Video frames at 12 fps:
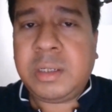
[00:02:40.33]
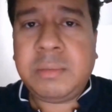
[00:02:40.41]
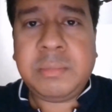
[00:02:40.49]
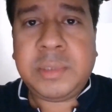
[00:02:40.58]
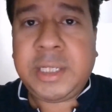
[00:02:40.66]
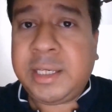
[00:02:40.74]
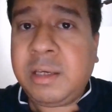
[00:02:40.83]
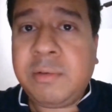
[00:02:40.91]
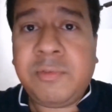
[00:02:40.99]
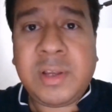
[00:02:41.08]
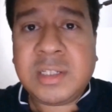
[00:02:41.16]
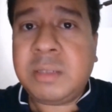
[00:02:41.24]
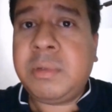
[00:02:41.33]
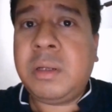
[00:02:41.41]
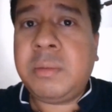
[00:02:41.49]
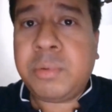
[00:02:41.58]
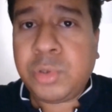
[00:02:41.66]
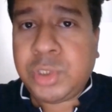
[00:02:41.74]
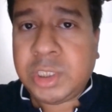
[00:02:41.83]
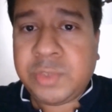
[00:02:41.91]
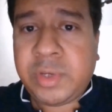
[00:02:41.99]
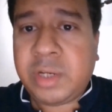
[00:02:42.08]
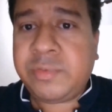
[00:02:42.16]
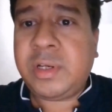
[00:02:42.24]
taking flexible approaches
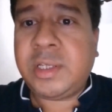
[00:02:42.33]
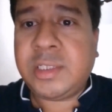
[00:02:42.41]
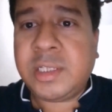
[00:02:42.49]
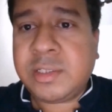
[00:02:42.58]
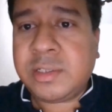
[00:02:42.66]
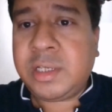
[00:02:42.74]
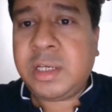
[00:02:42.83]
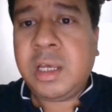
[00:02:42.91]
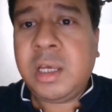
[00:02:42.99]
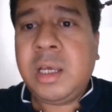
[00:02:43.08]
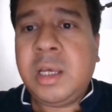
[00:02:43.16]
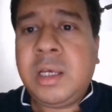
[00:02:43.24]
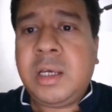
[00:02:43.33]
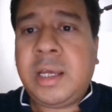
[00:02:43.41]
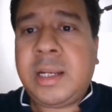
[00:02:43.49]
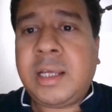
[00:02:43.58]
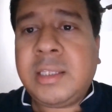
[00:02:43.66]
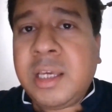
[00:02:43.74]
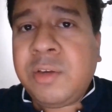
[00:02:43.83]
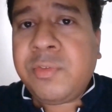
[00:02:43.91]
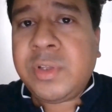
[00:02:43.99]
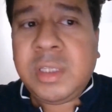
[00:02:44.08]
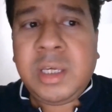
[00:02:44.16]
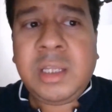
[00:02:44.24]
wherever necessary. And I think
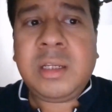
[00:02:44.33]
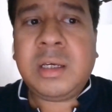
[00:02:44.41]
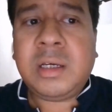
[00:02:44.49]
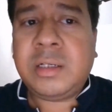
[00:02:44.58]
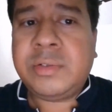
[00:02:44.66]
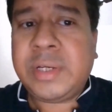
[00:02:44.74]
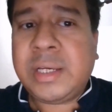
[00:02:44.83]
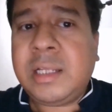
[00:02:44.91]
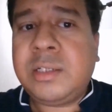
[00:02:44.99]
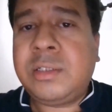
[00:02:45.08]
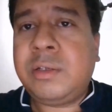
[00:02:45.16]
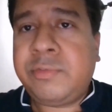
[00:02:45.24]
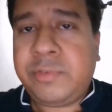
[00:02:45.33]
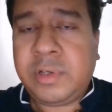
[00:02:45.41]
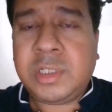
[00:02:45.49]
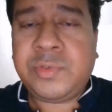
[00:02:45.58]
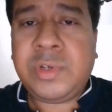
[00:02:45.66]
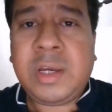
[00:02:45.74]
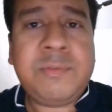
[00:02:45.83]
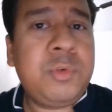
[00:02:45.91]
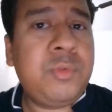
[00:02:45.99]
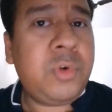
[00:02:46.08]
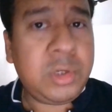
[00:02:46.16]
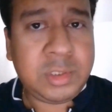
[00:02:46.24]
within regulatory affairs, we have to
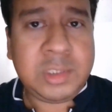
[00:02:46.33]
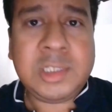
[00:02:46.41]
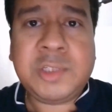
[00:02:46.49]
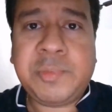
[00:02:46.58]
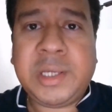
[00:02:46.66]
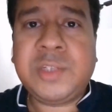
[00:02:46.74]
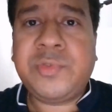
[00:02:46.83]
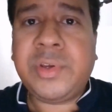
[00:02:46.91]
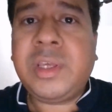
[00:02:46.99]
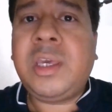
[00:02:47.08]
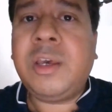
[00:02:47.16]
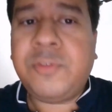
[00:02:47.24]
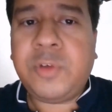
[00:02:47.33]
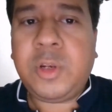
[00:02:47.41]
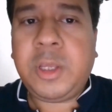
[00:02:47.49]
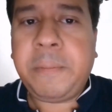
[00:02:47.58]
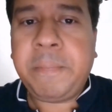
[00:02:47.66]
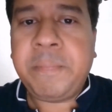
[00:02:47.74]
watch this space very carefully.